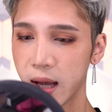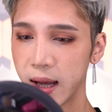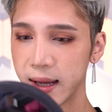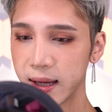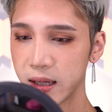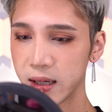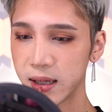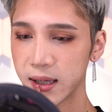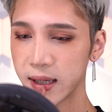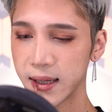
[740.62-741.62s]
And
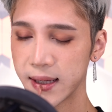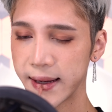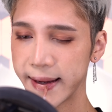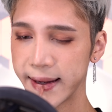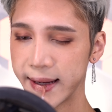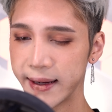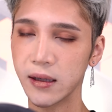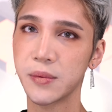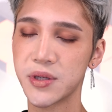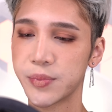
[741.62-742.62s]
here,
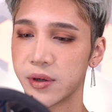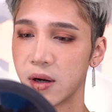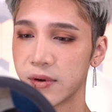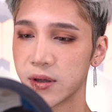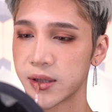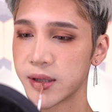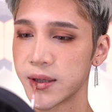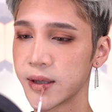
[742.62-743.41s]
let me just put it on first.